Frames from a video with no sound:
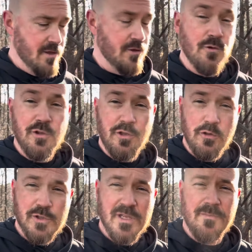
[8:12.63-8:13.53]
You can
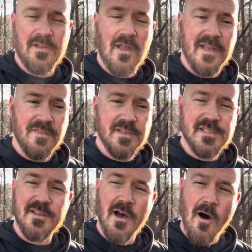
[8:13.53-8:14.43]
use something like
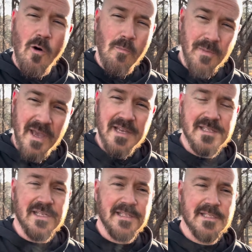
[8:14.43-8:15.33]
this in the home.
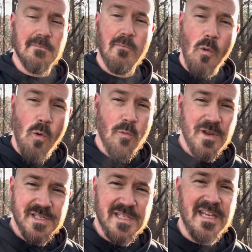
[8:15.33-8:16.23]
Yes, it's more
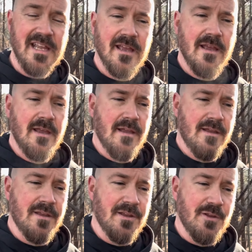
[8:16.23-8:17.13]
risky.
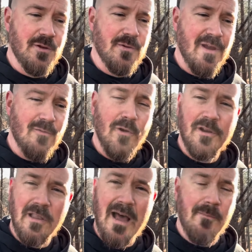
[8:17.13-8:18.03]
You run
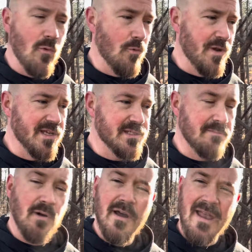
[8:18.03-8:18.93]
a lot more risk,
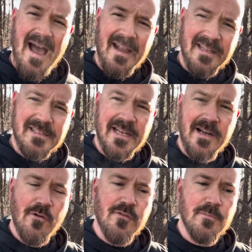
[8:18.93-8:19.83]
but I can
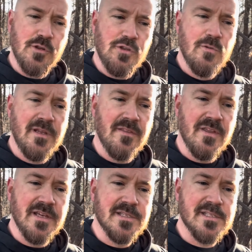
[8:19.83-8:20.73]
tell from shooting
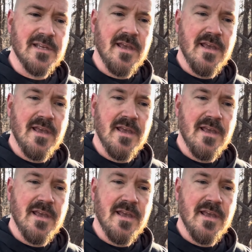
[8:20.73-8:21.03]
this